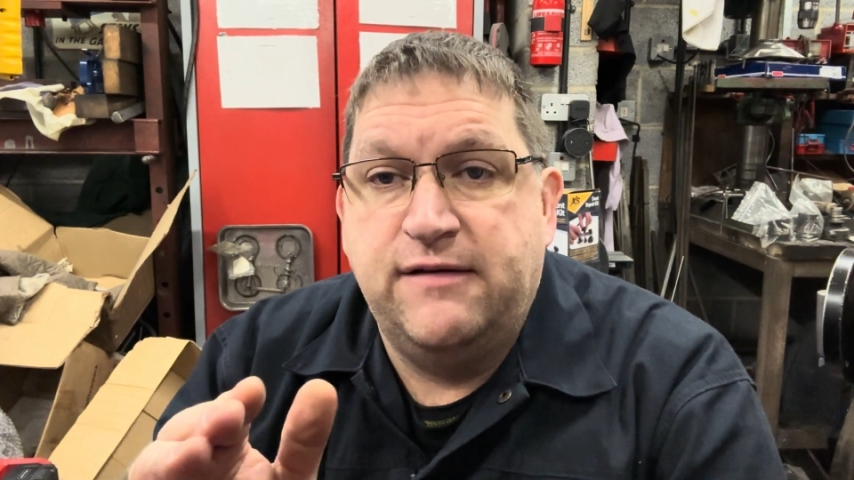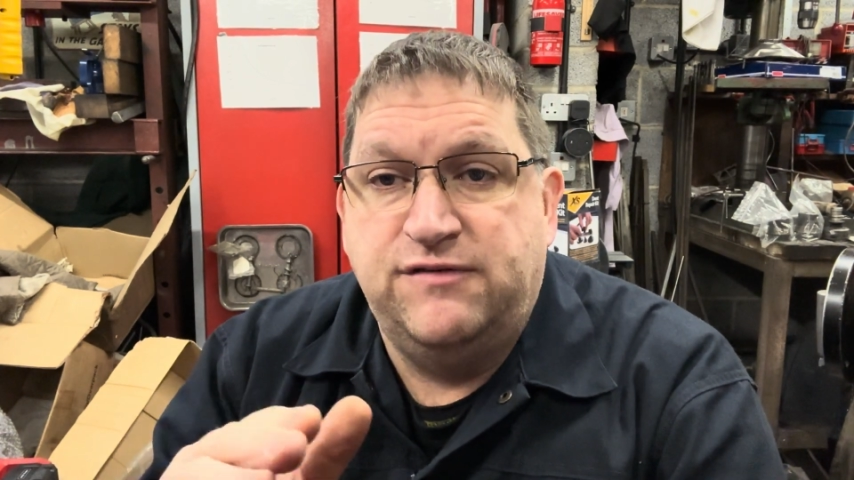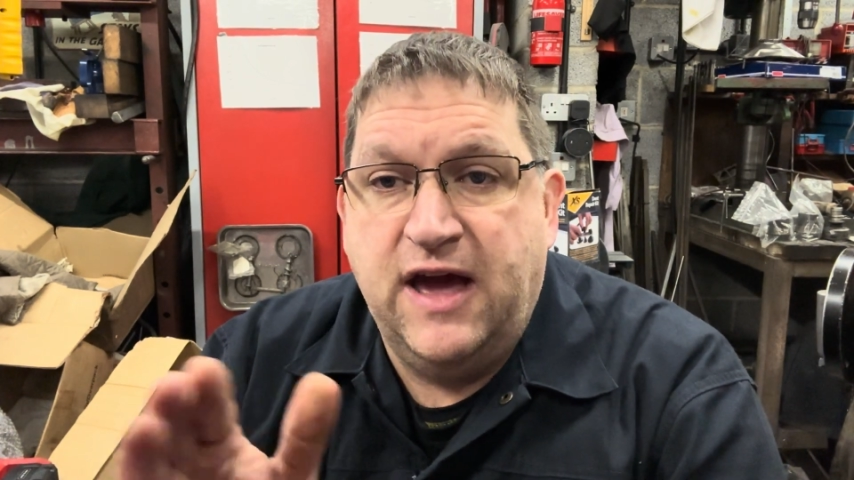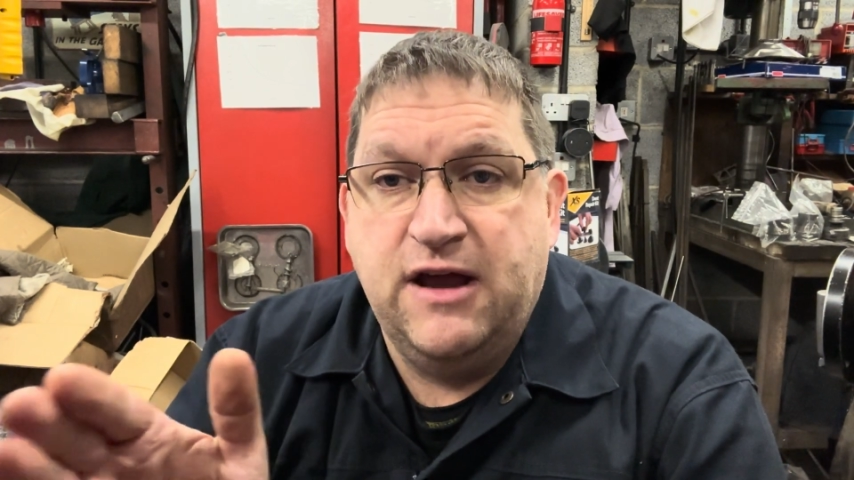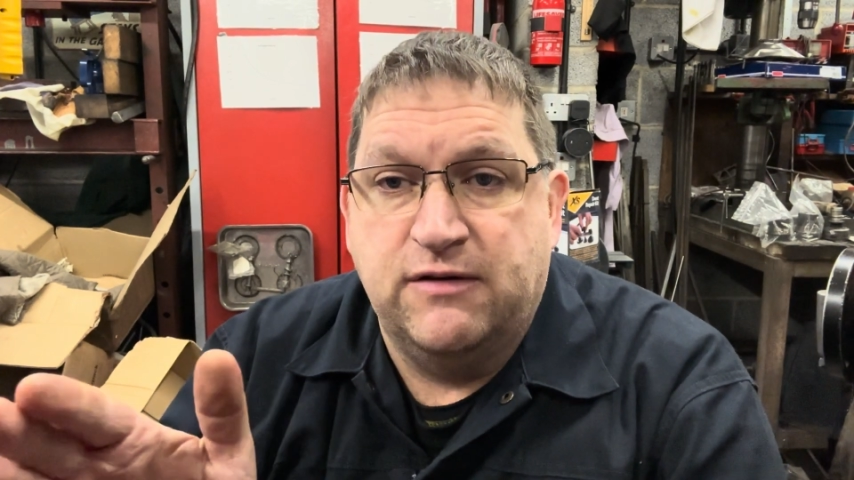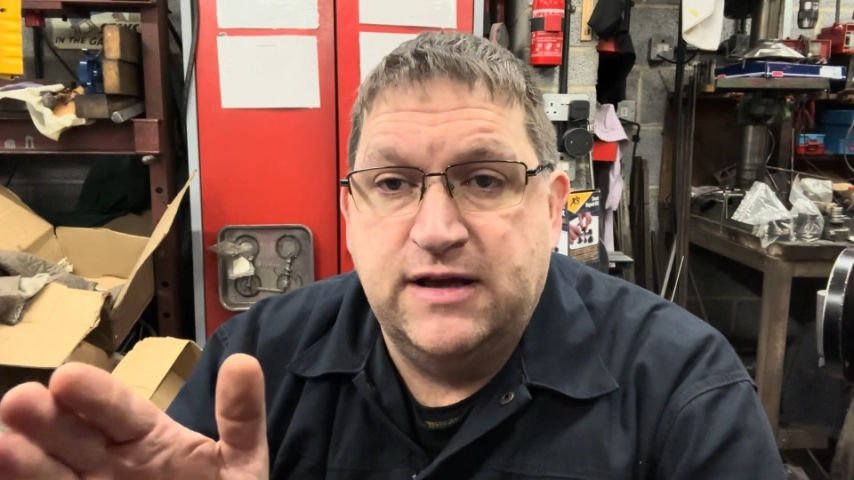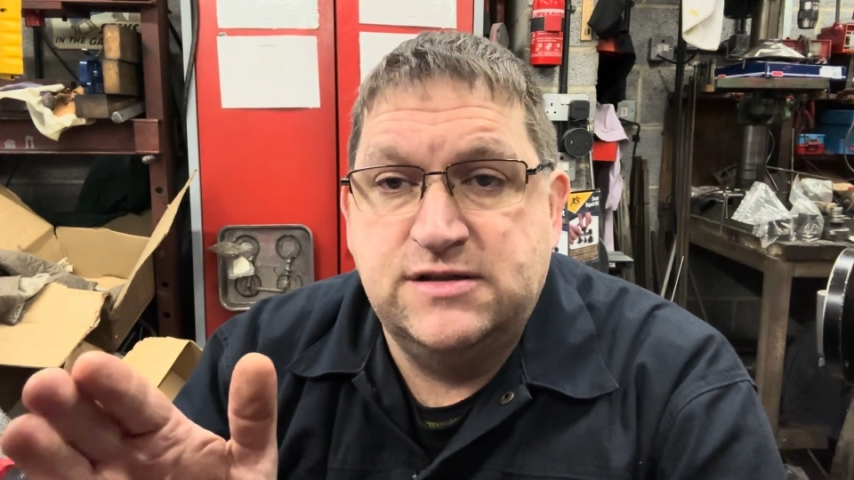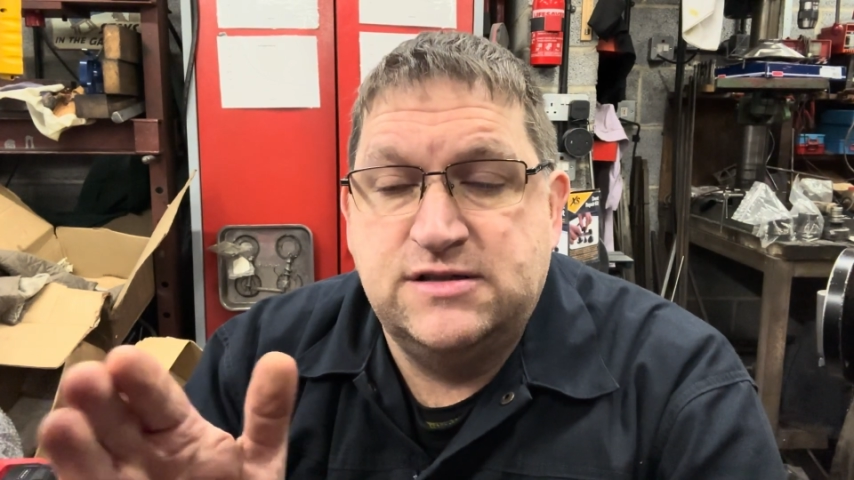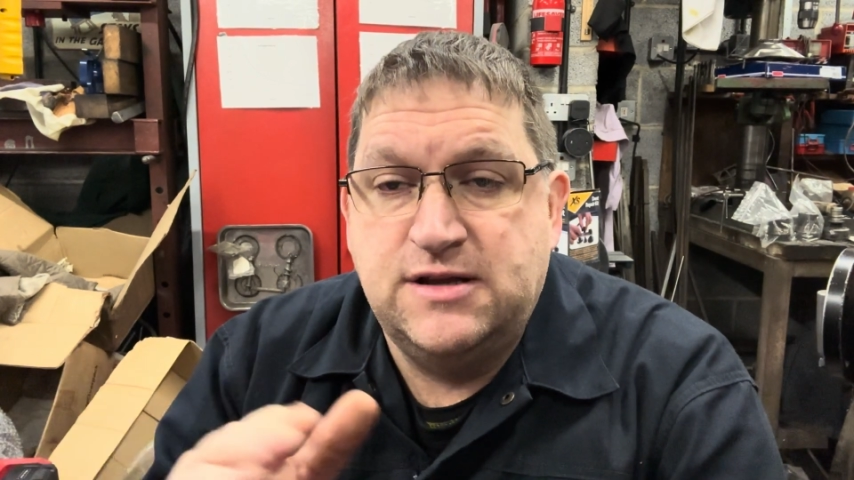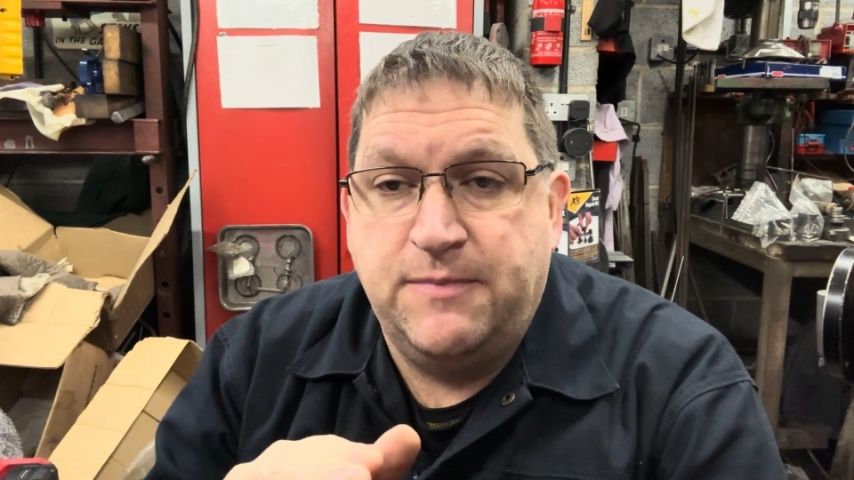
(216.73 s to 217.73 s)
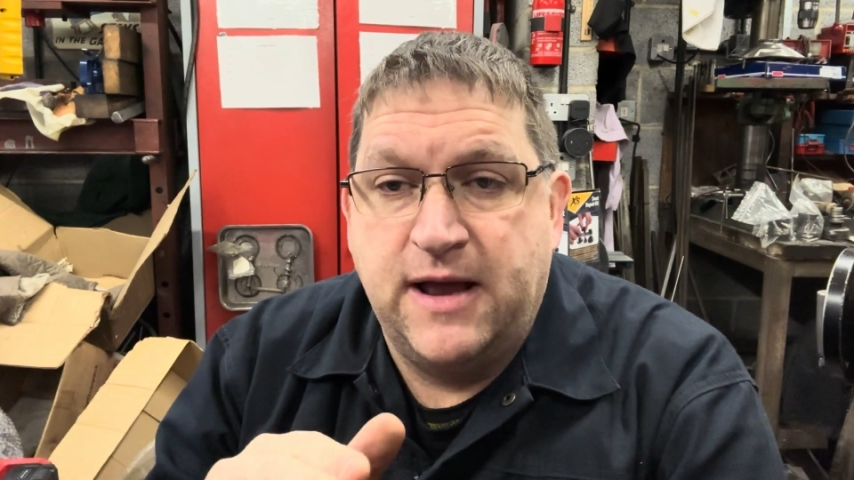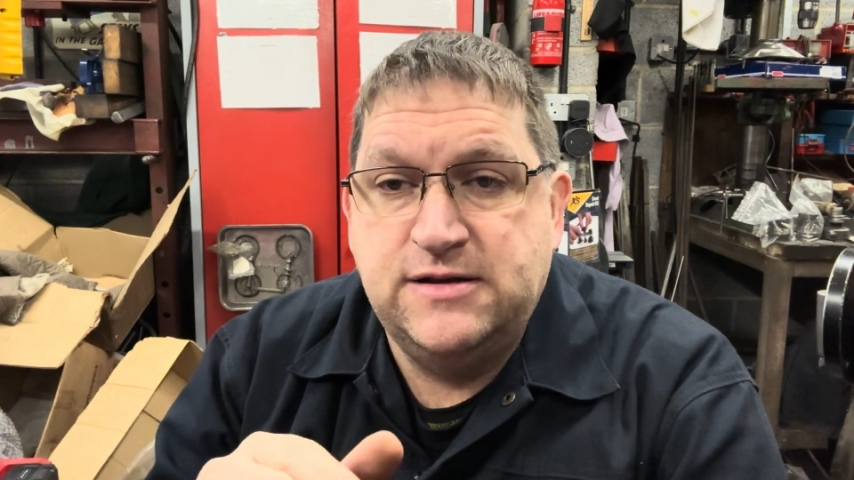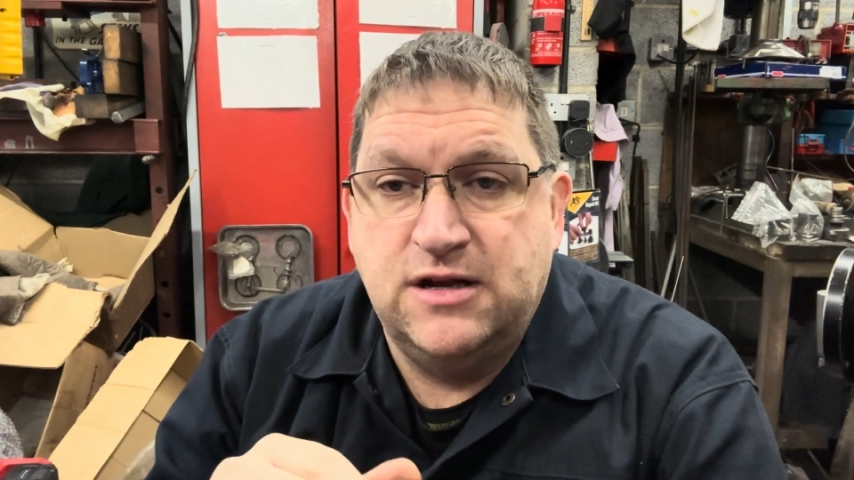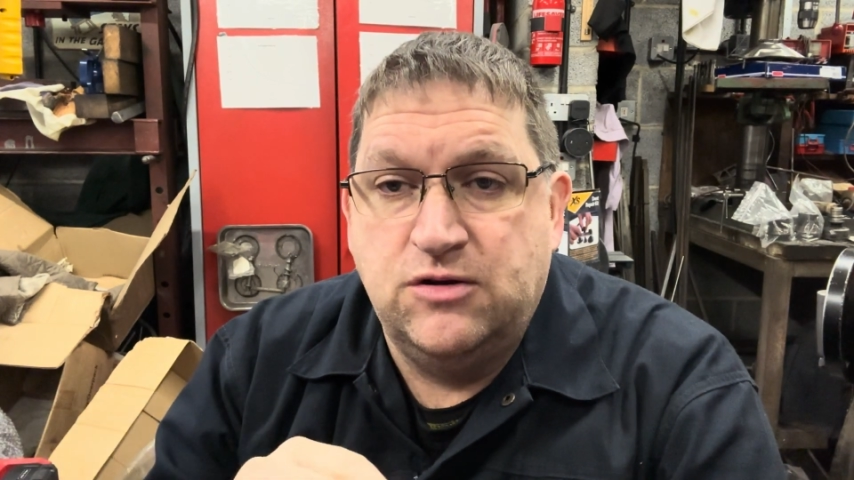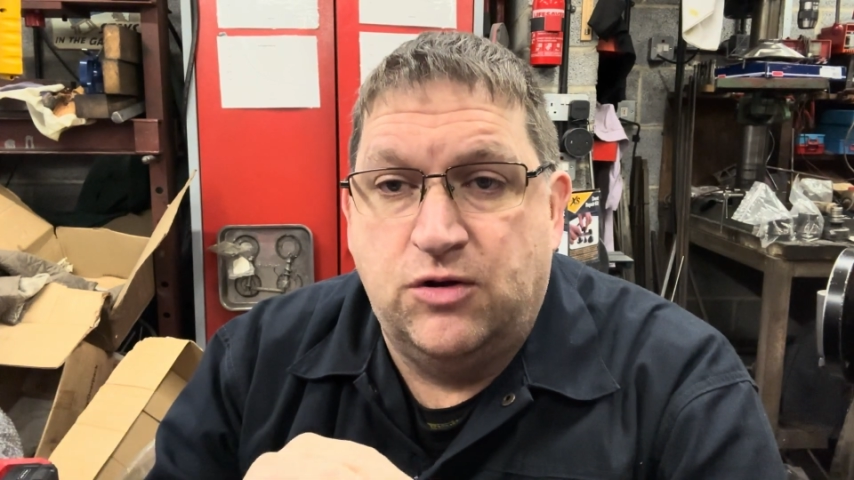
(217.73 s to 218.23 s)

varies depending